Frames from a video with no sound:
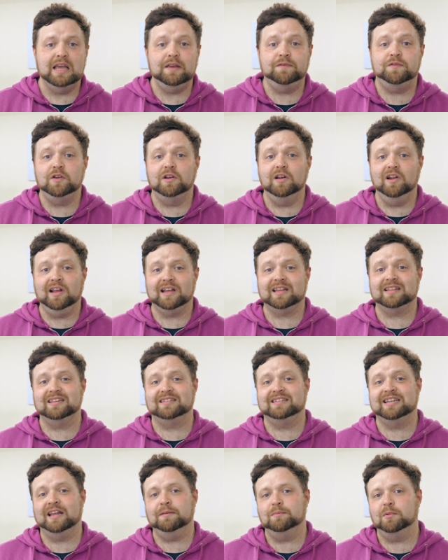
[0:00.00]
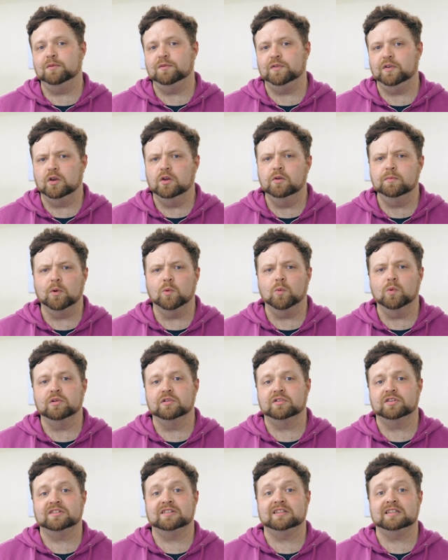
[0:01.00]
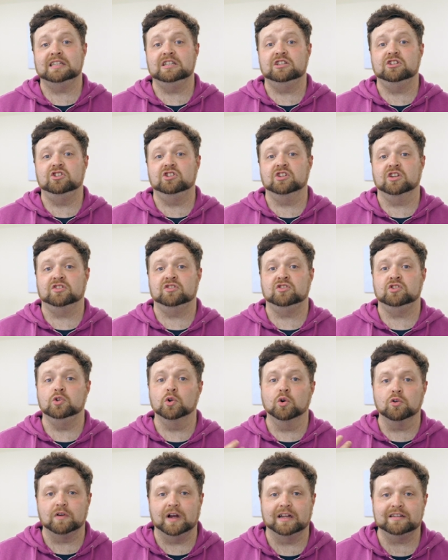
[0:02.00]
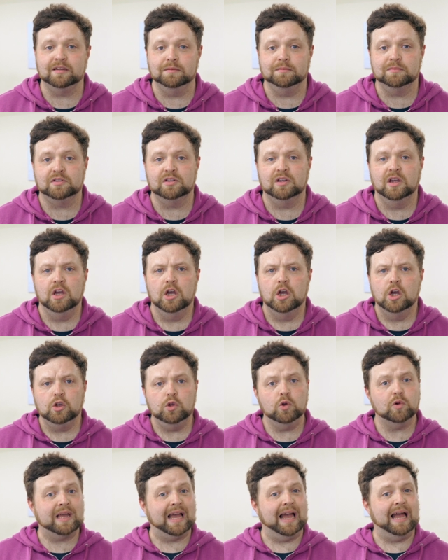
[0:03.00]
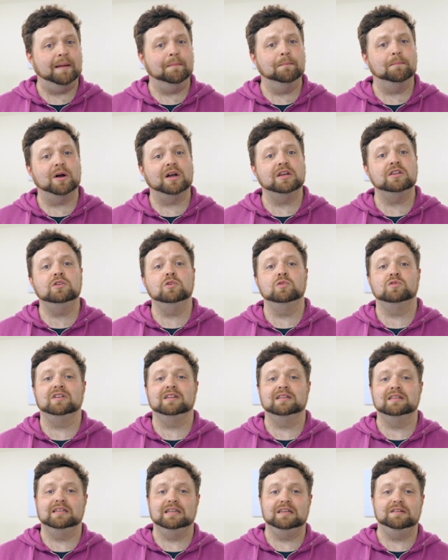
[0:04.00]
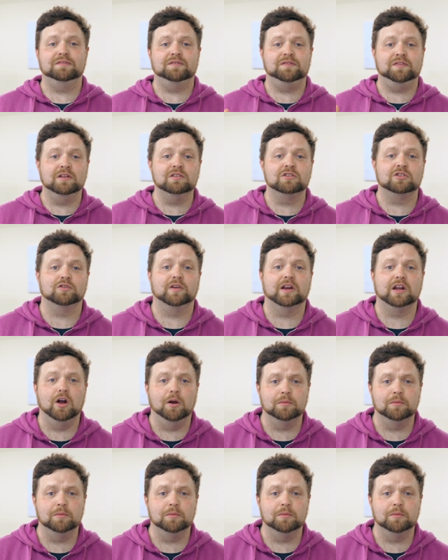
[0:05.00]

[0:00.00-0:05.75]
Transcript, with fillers: If you like the table view but want to see just your items, you can by using the filtering